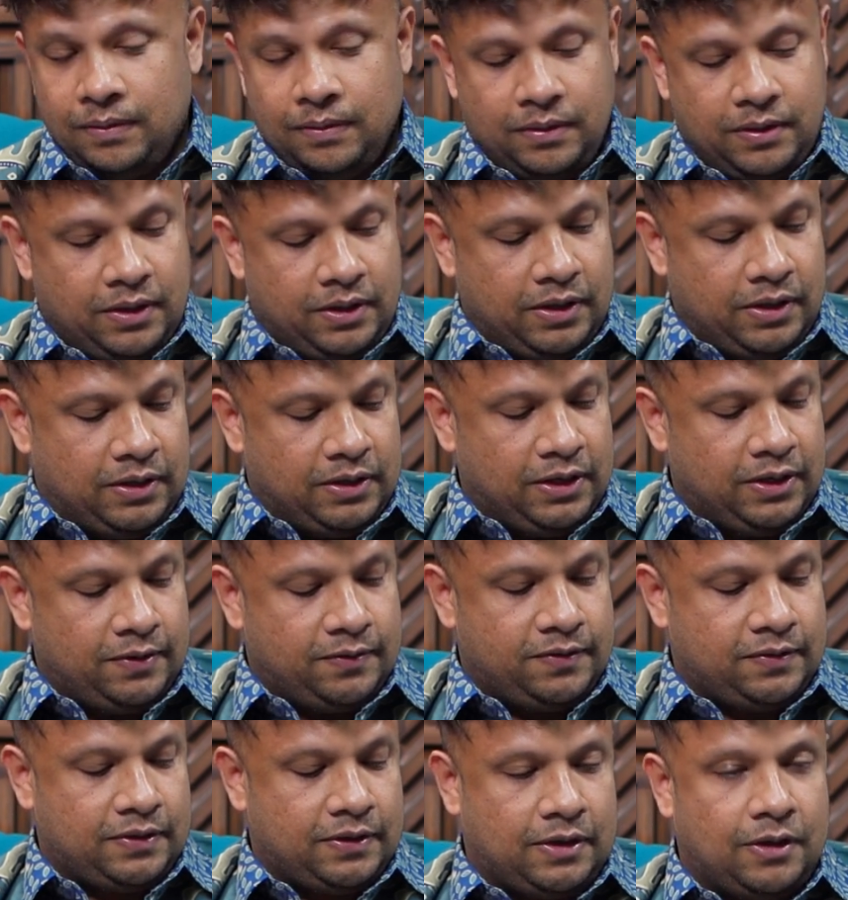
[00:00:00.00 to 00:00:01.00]
There
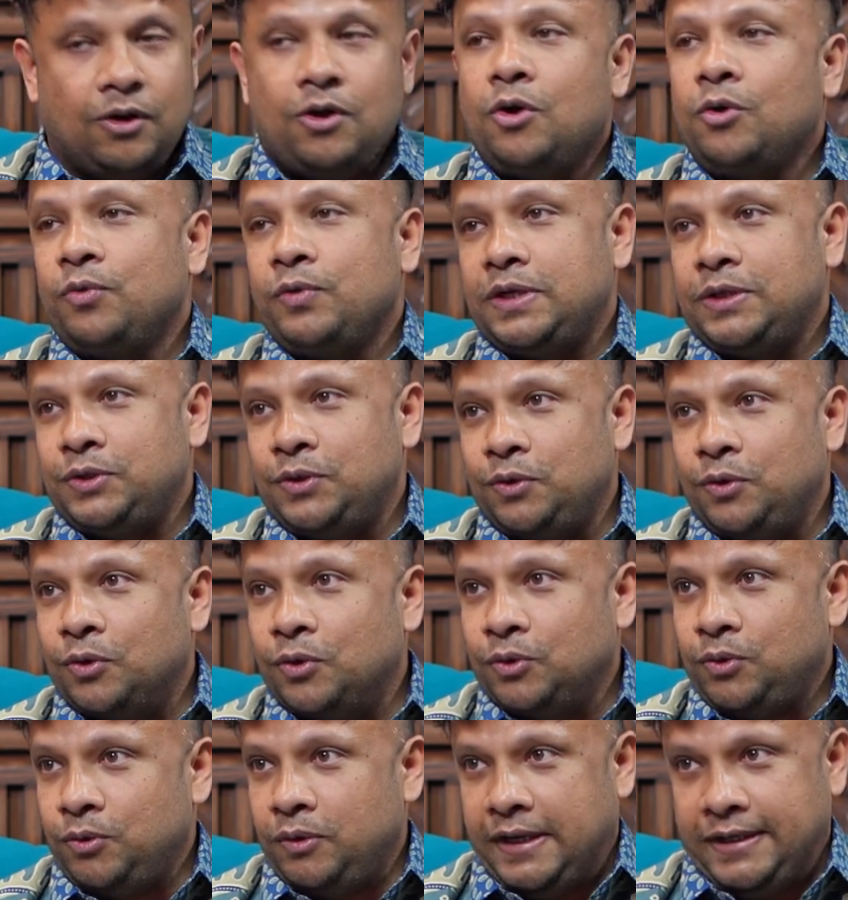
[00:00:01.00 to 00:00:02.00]
needs a long way to
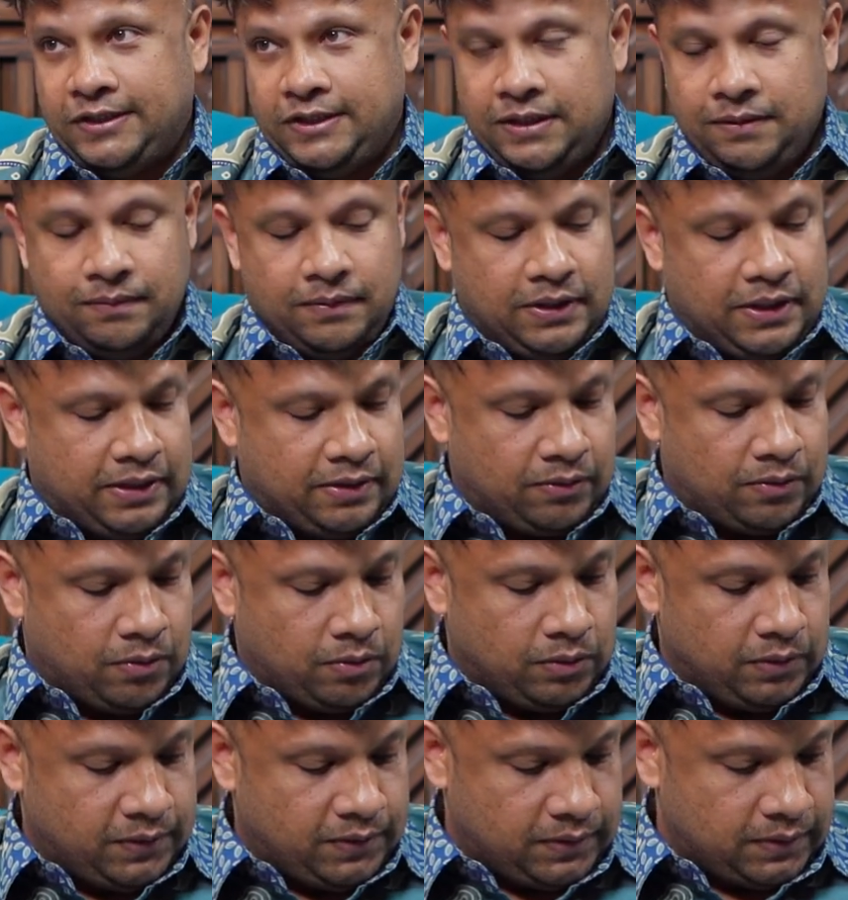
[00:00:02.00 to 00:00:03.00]
go to achieve their
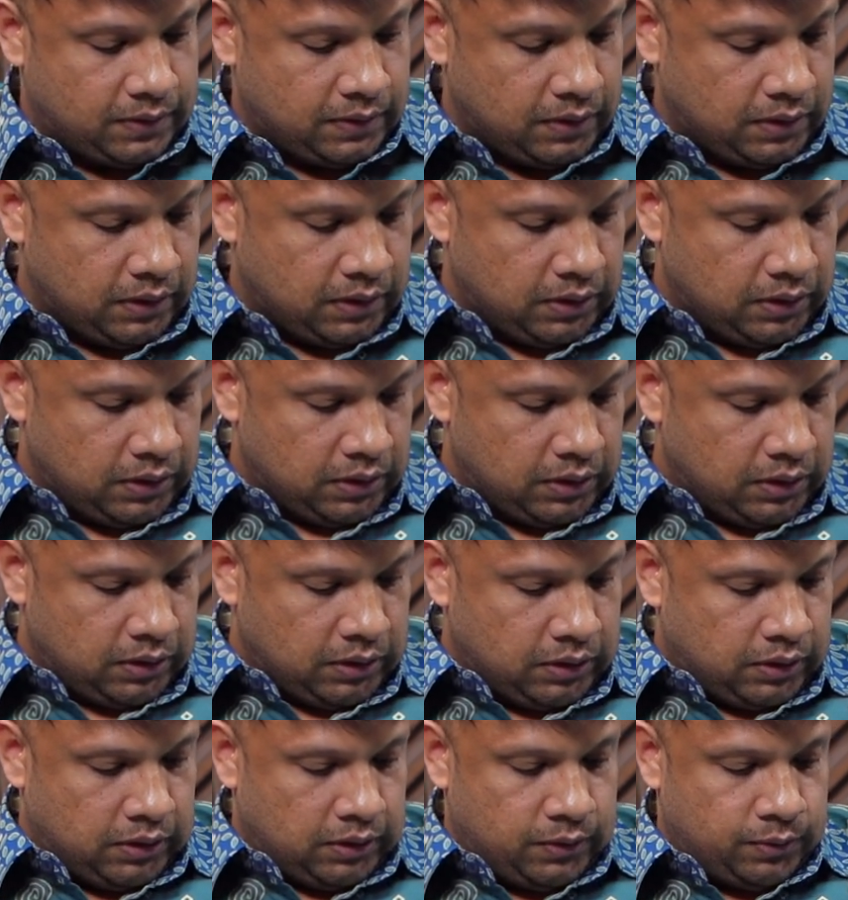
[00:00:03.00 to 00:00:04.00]
goals,
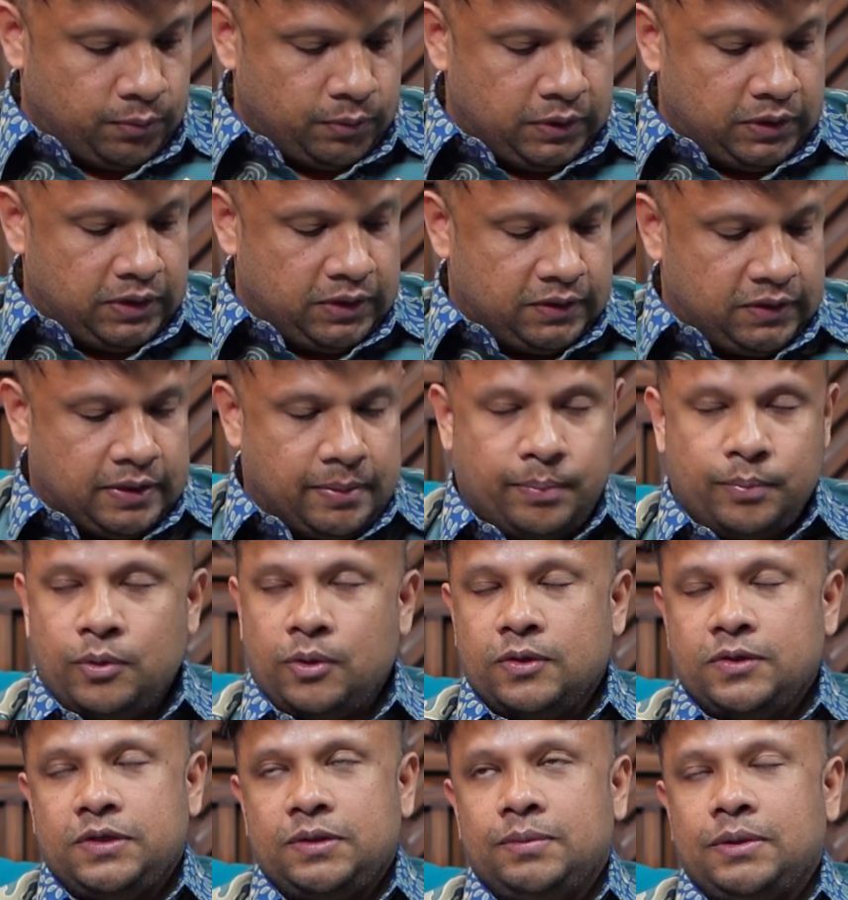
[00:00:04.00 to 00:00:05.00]
which is
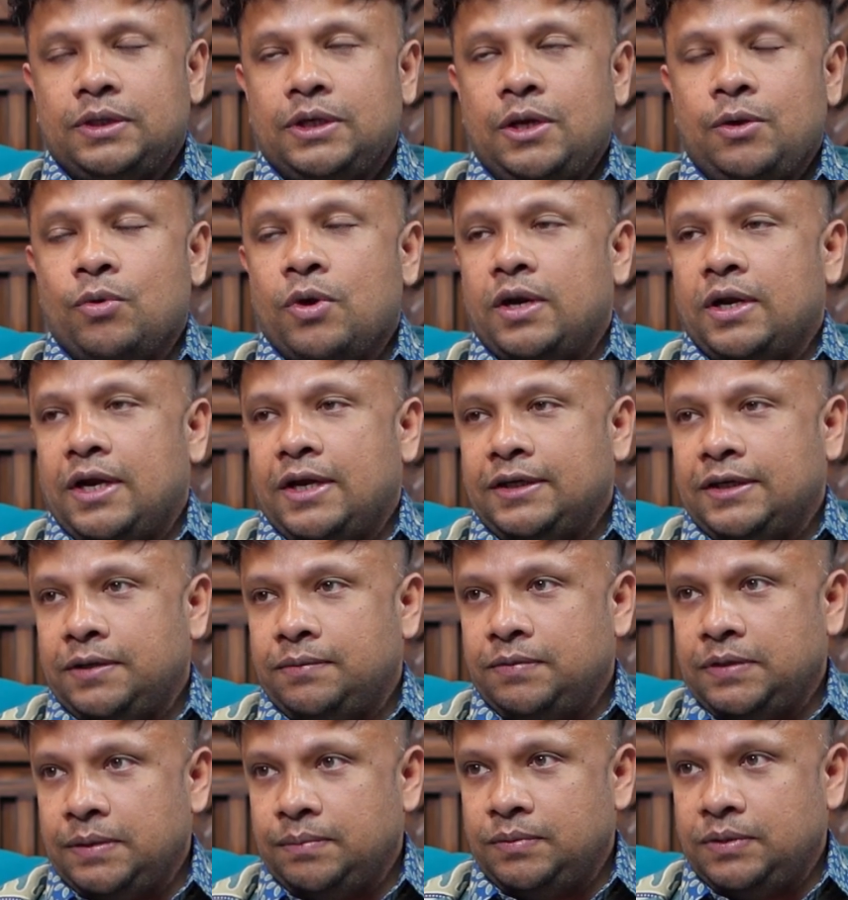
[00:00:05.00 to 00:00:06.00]
approximately
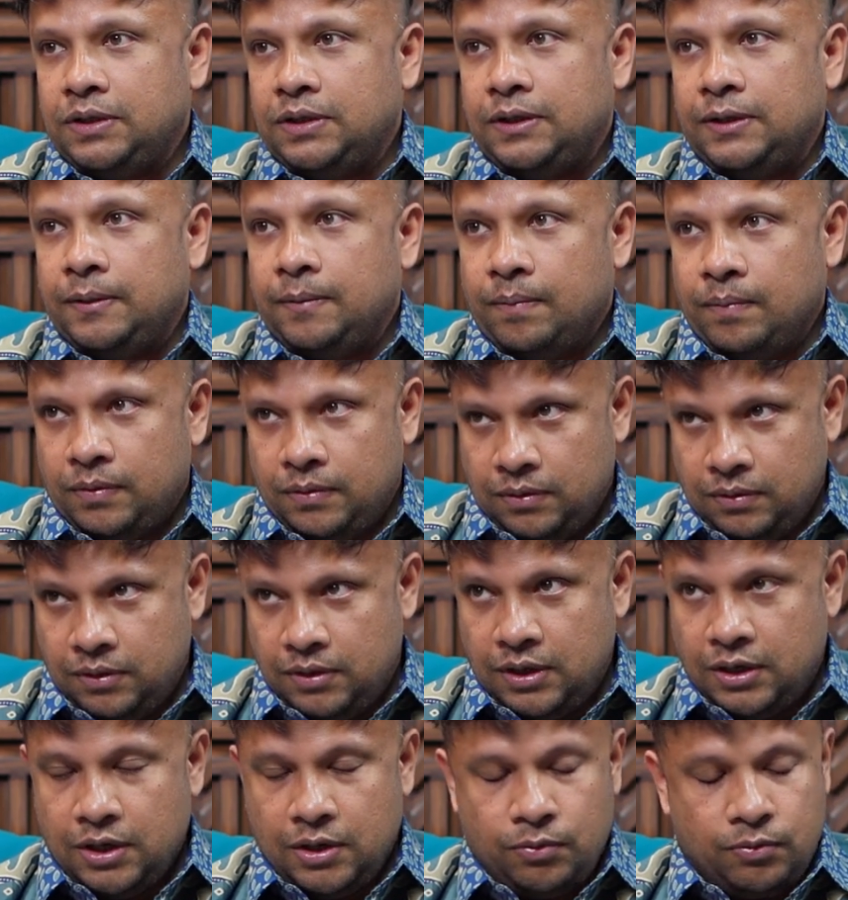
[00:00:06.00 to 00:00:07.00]
150
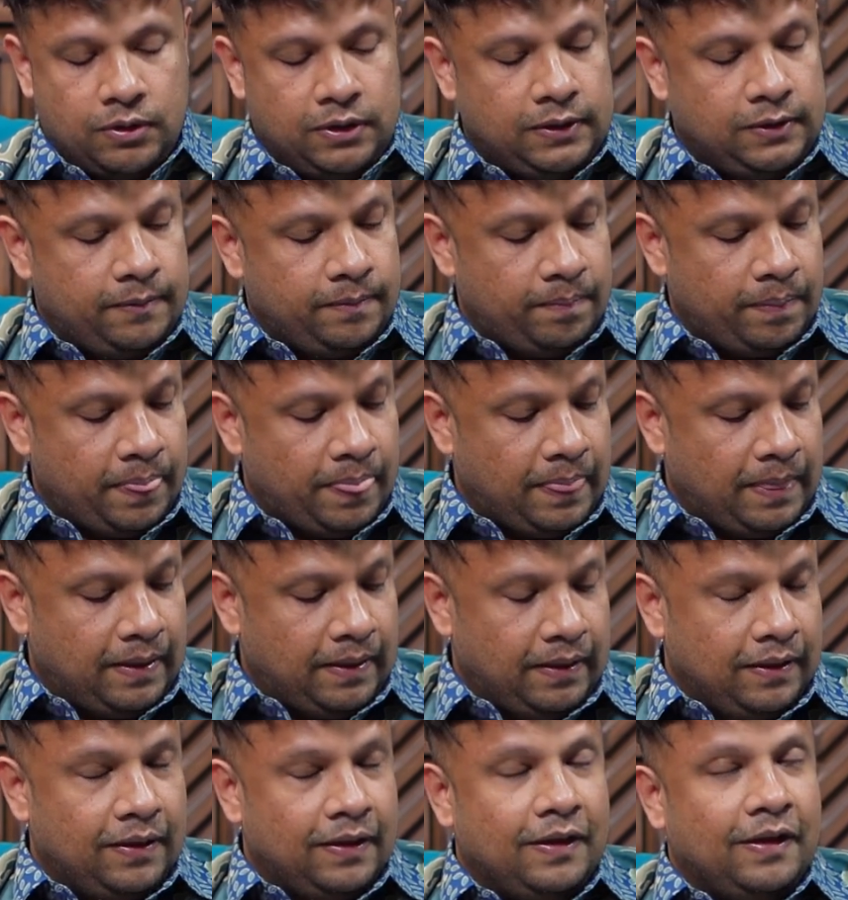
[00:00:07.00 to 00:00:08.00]
gigawatt.
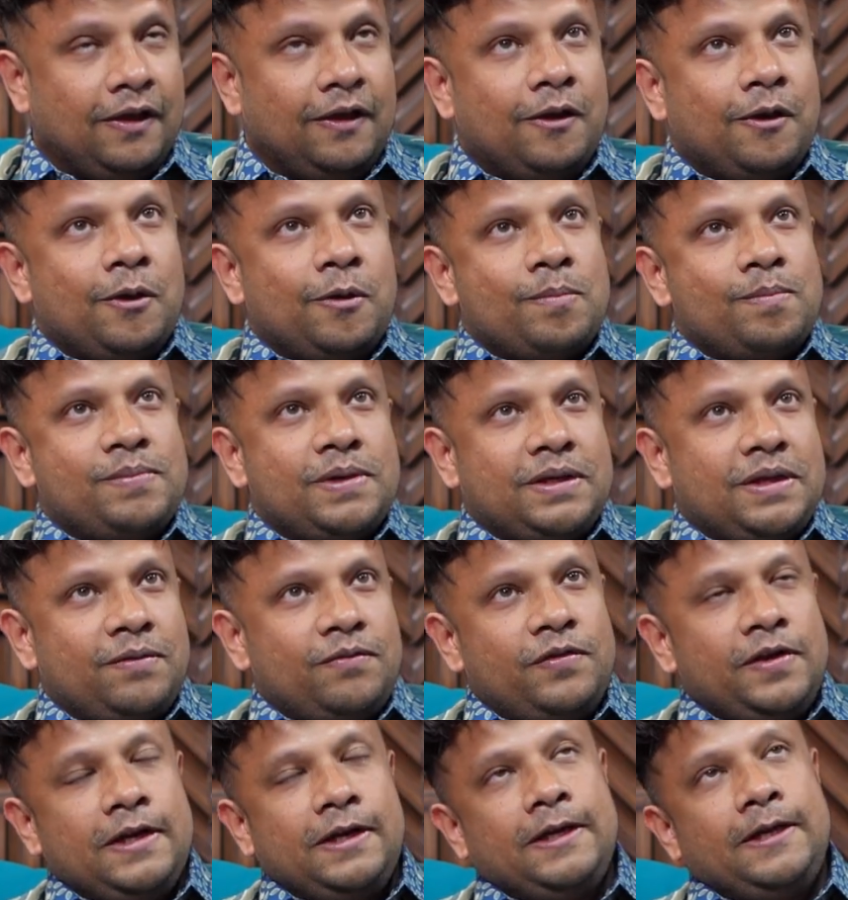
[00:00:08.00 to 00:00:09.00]
But the
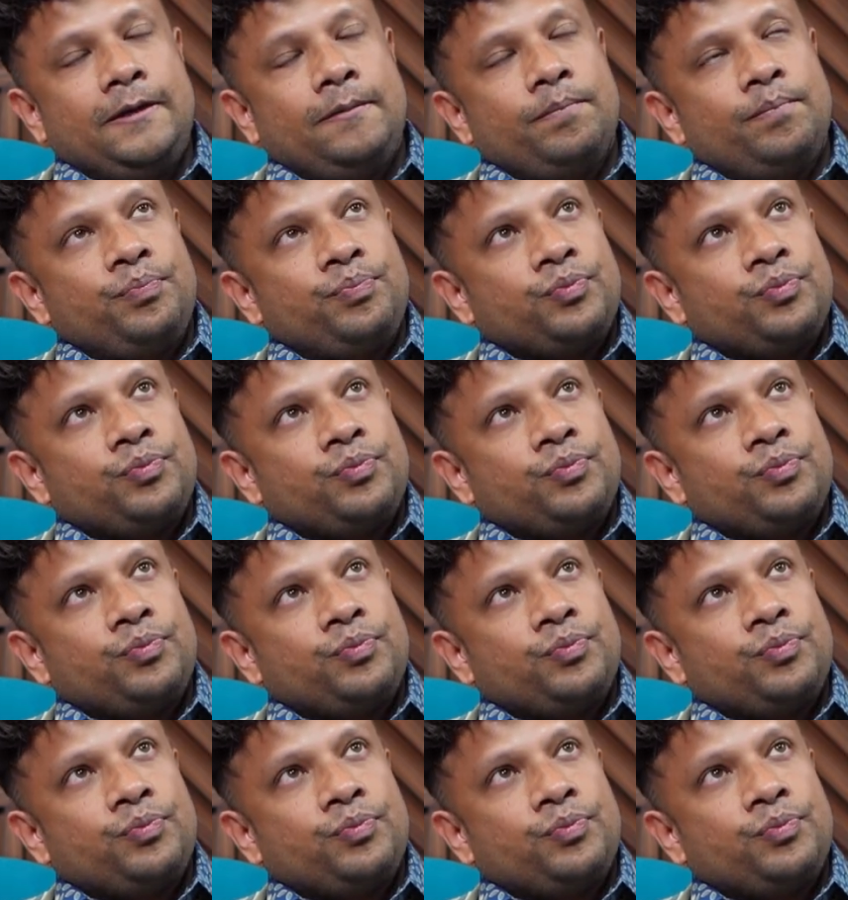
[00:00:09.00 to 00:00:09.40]
very